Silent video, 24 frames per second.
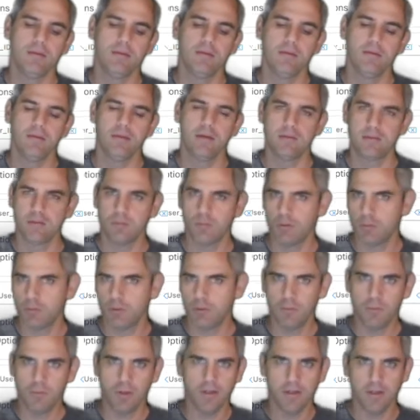if someone really
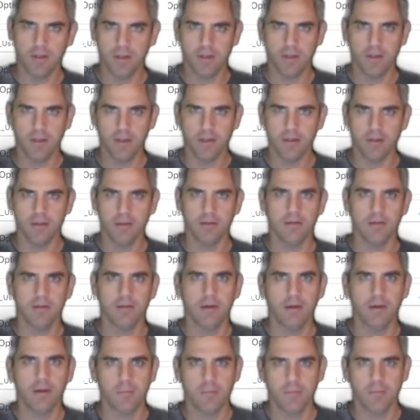wanted to get in,
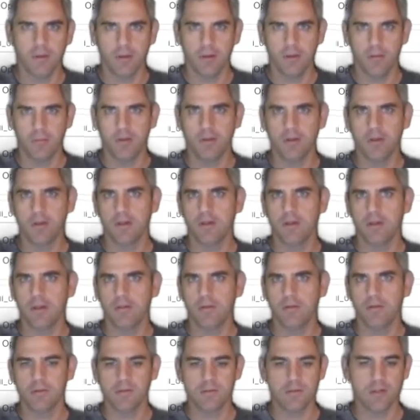they'd be looking at
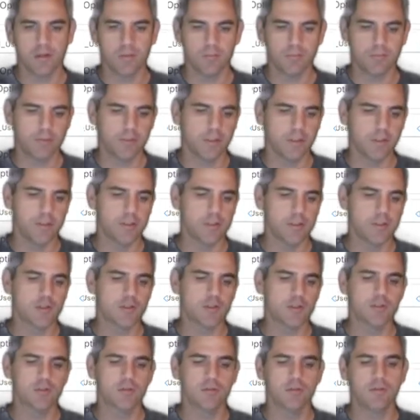those dumb
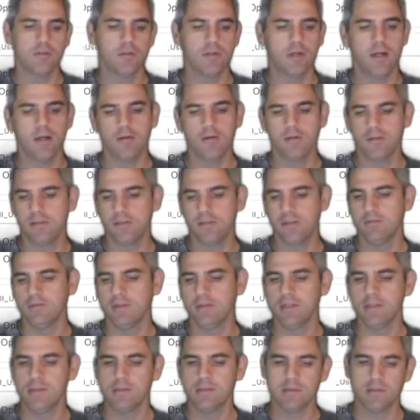printers or IoT
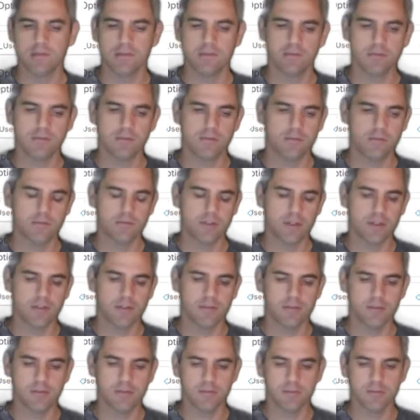devices to try
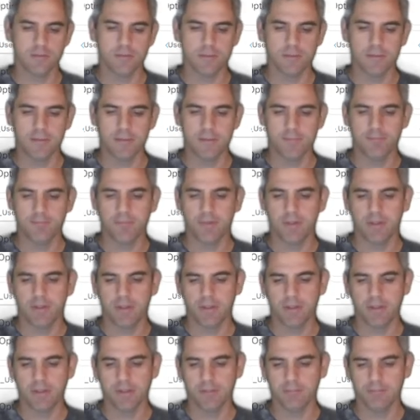to get
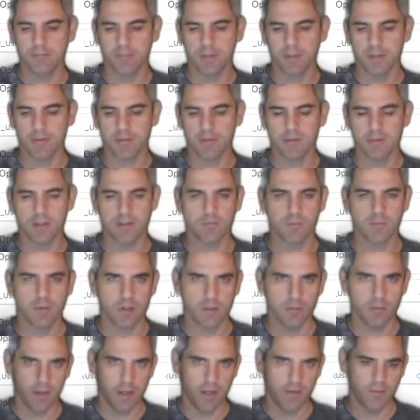in. And so that's why you
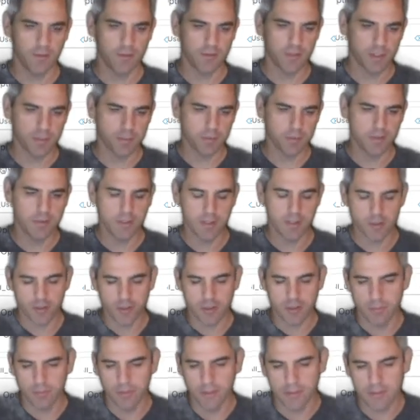want to have your segmentation
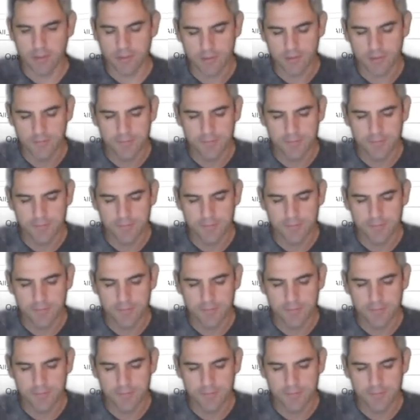in place.